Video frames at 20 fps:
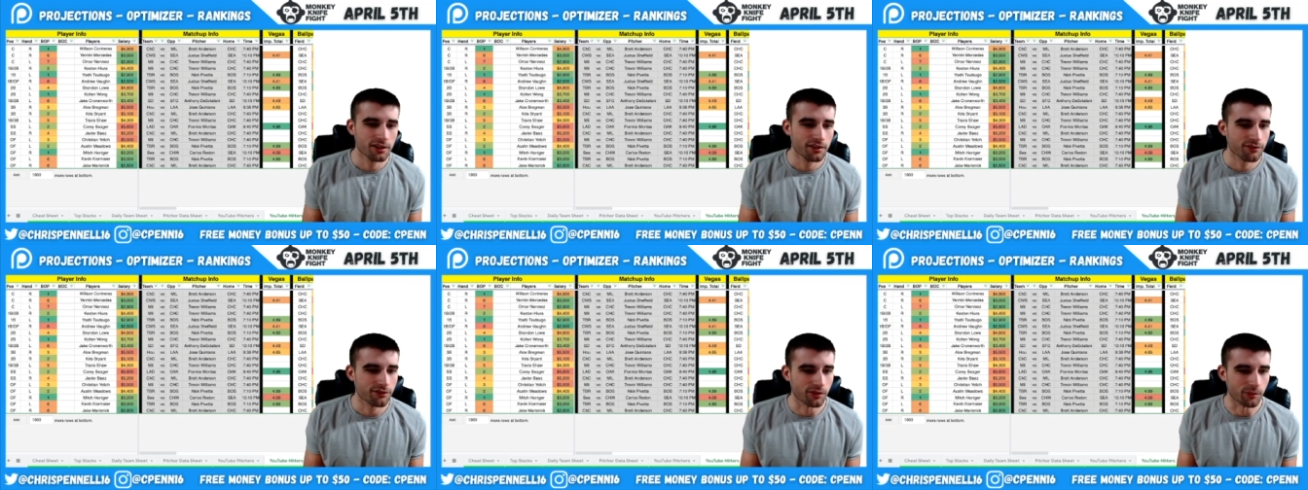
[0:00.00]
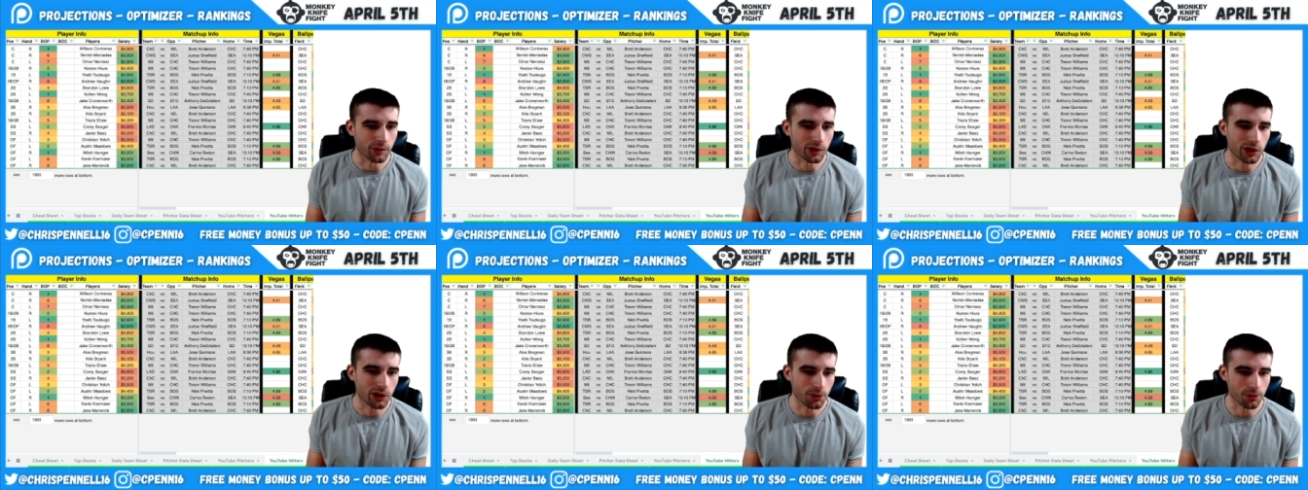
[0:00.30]
from
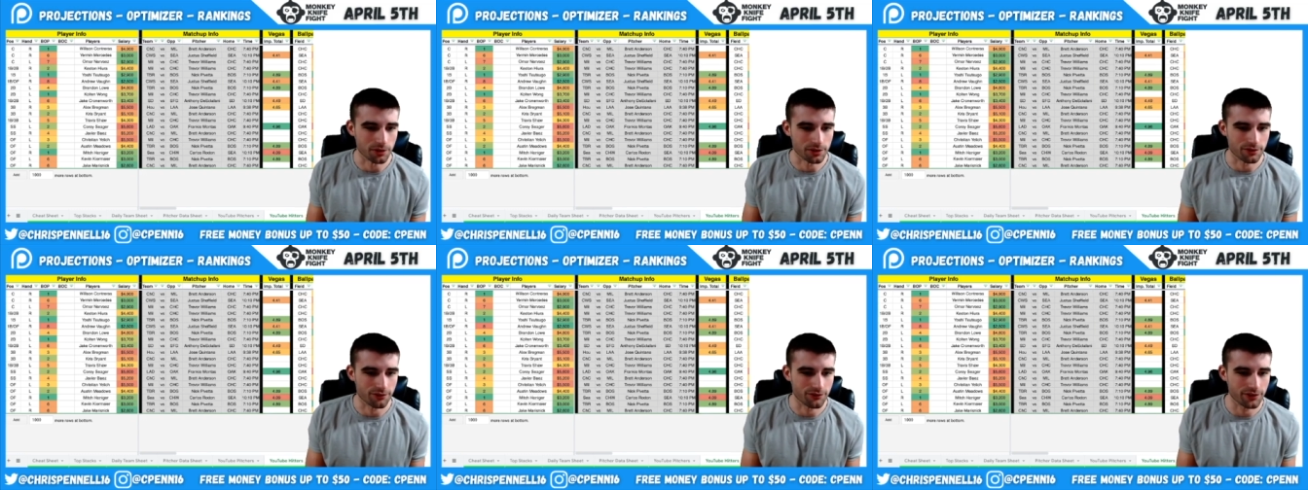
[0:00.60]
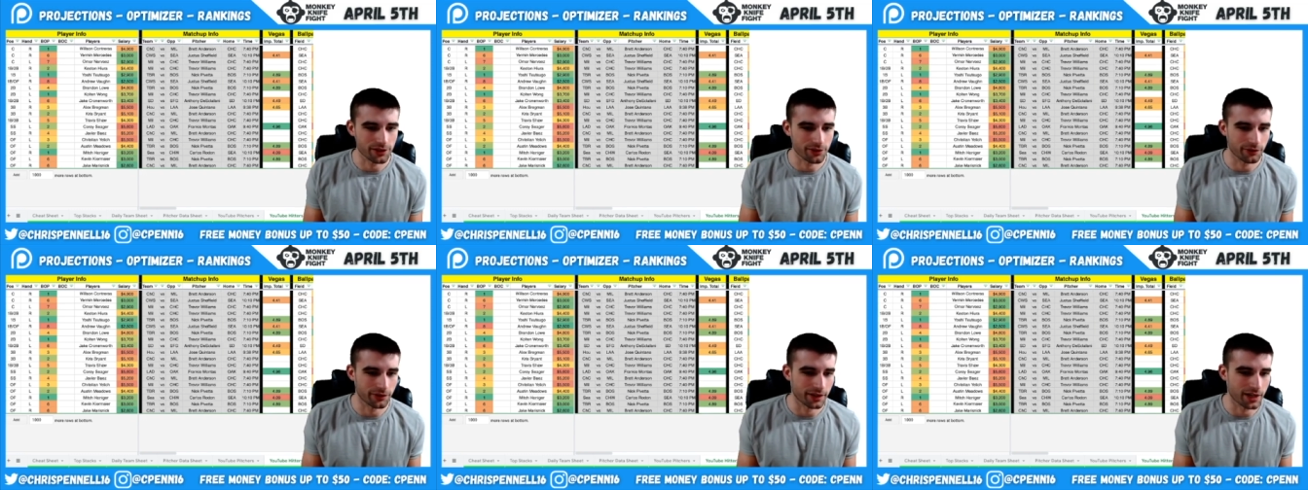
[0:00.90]
Coors
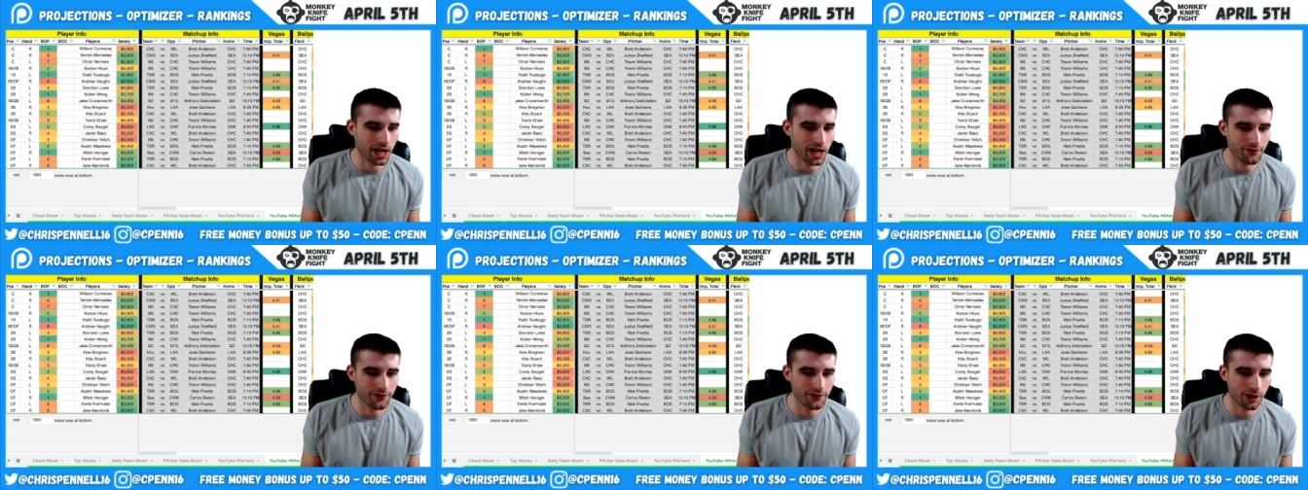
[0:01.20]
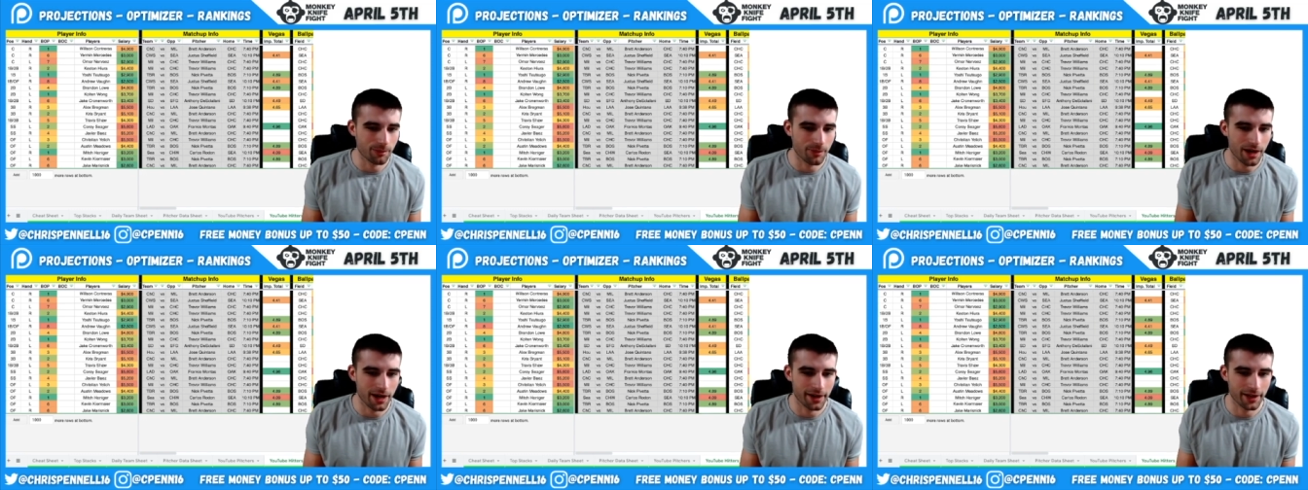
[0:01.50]
Field. Then Javier
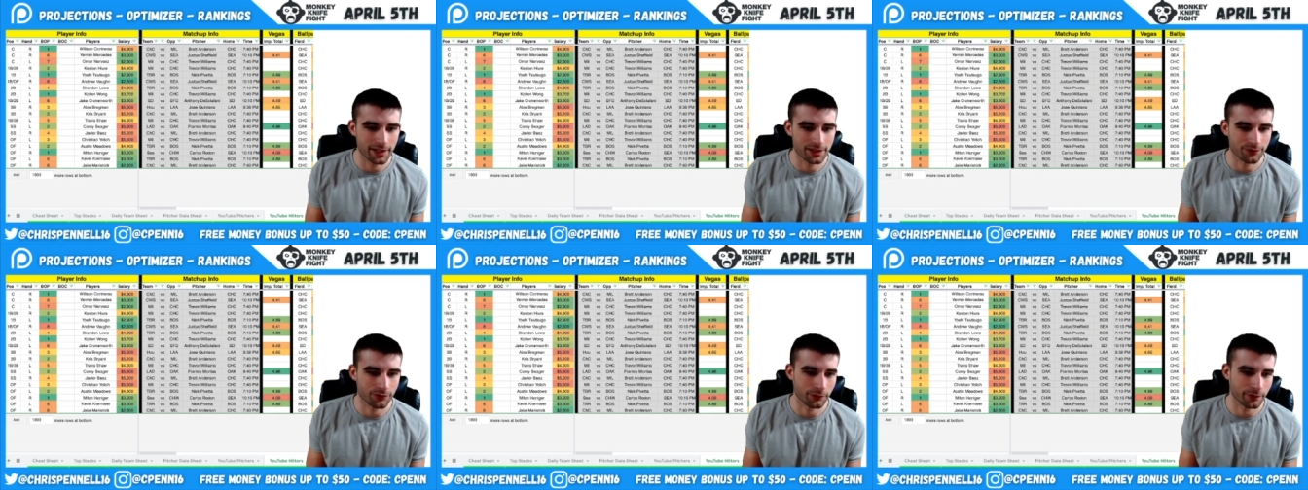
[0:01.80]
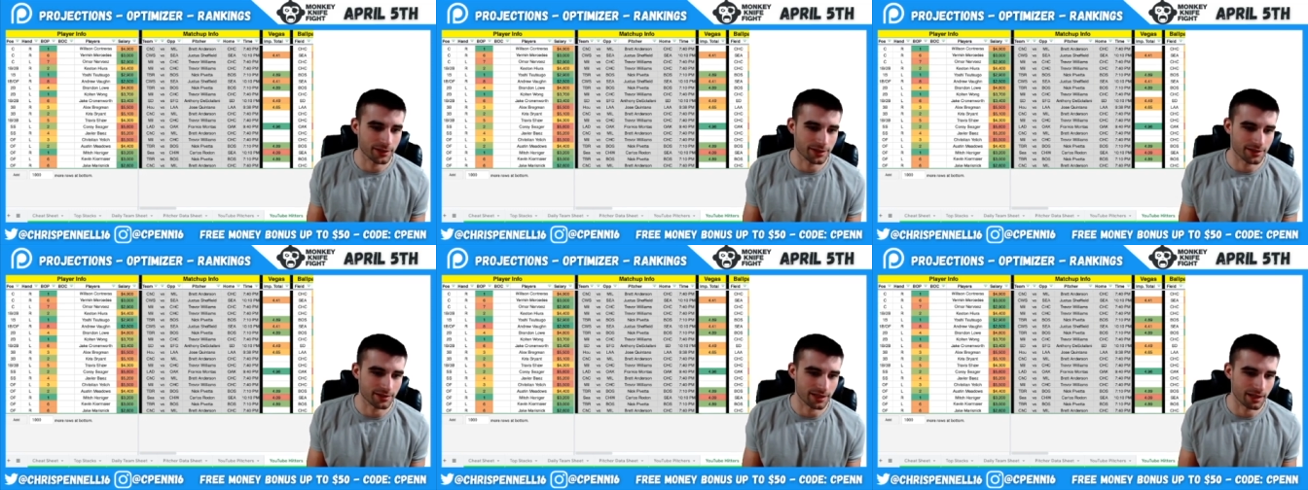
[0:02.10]
Baez, for
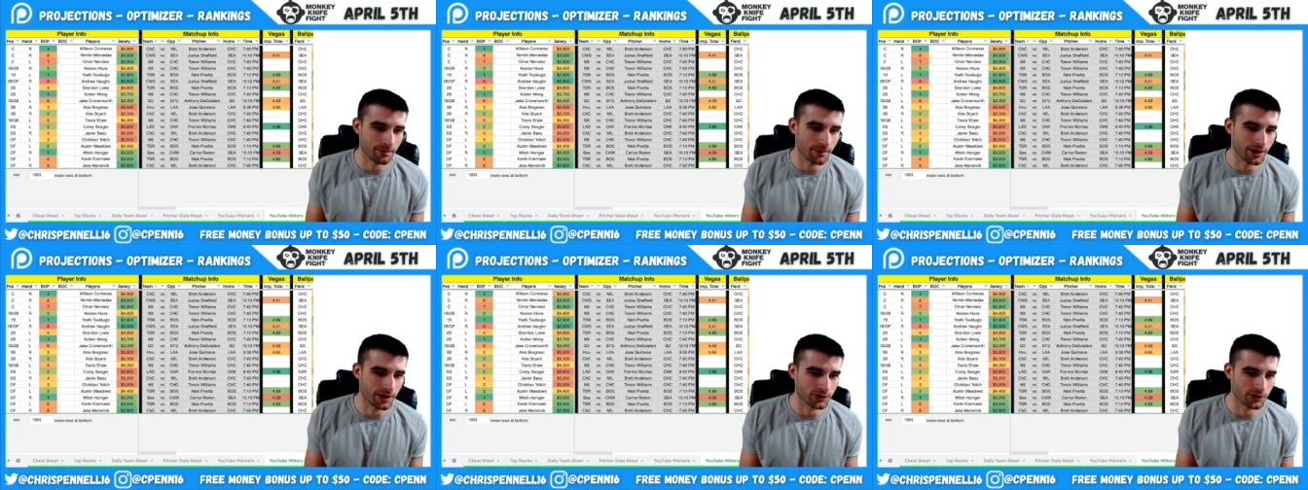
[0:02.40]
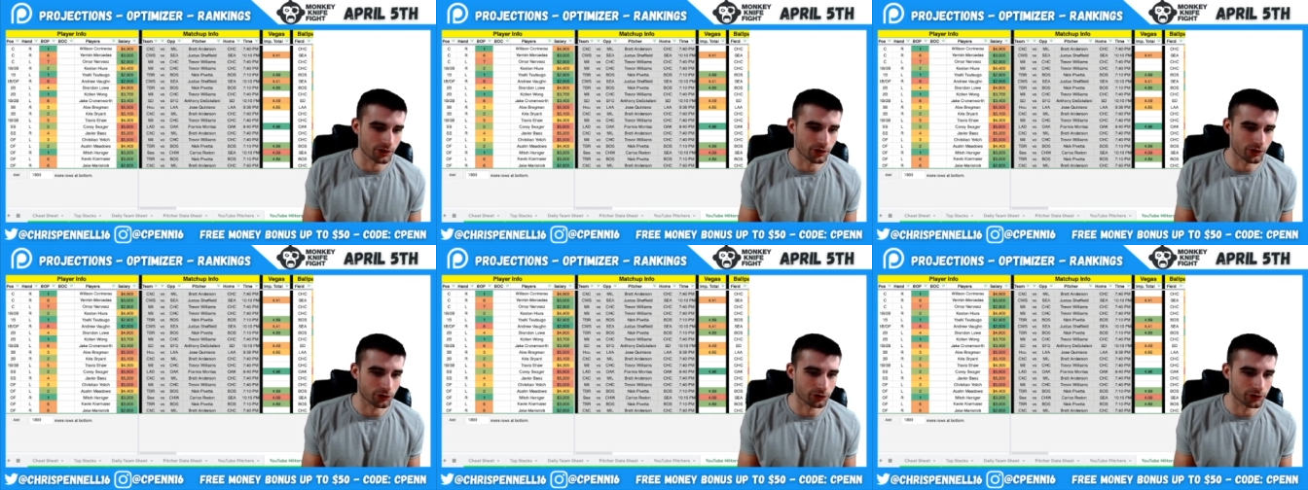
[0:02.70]
reasons I
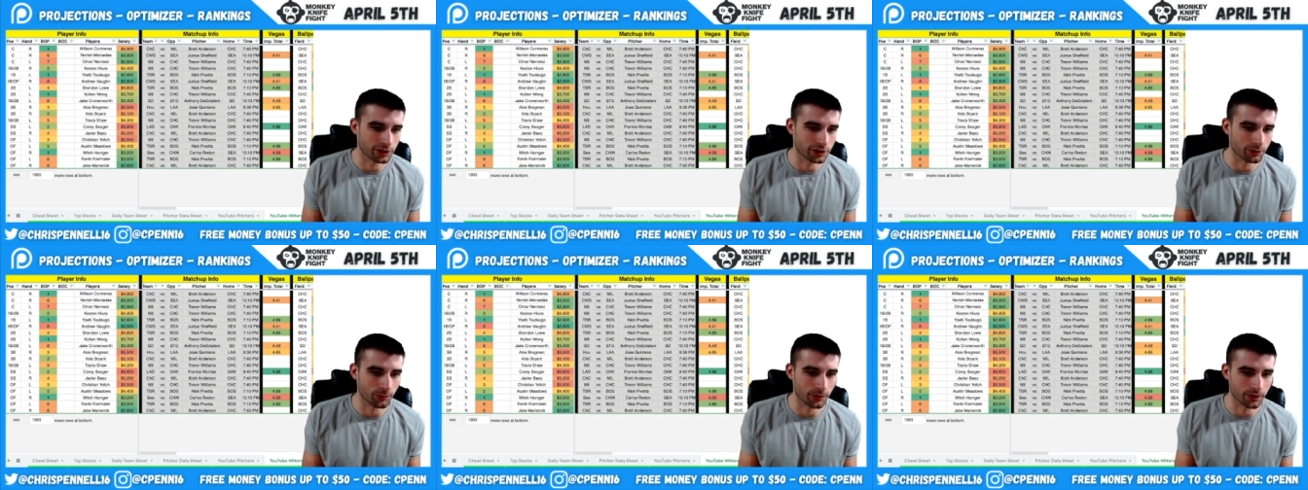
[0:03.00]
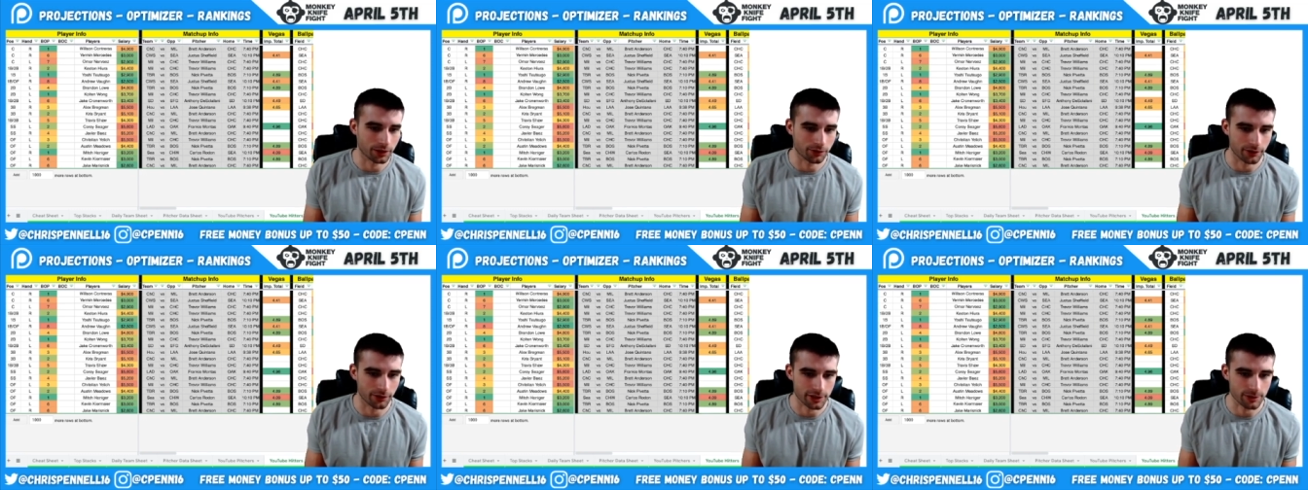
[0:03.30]
mentioned earlier with
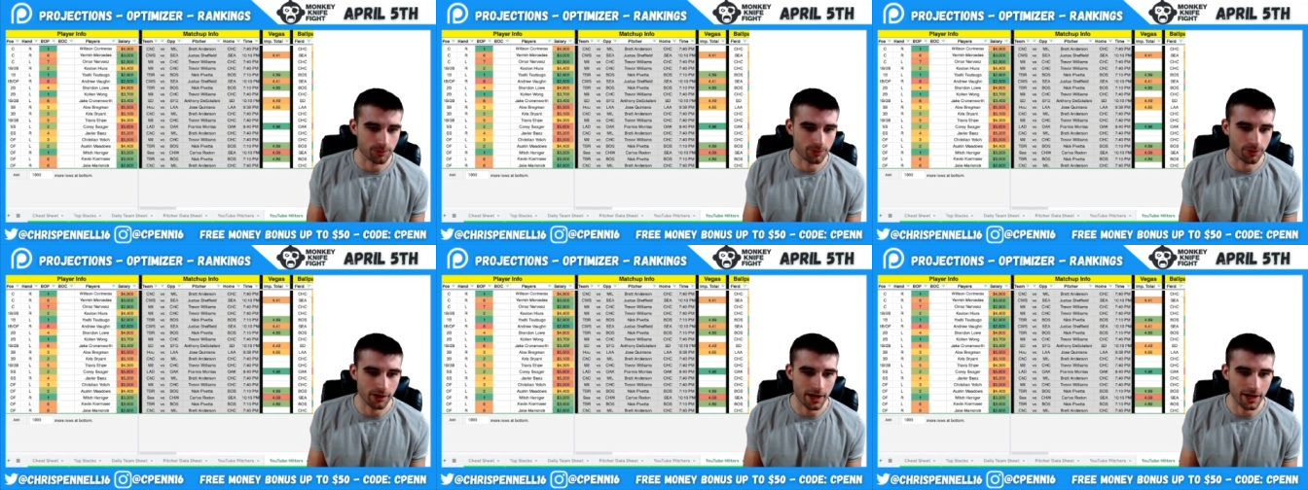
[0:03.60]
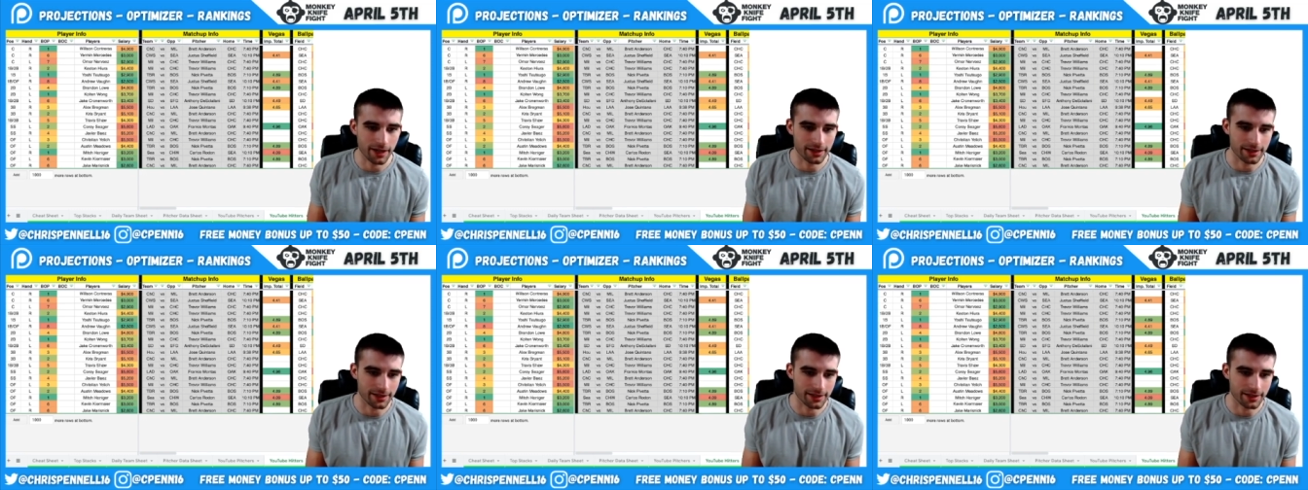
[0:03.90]
Chris Bryant,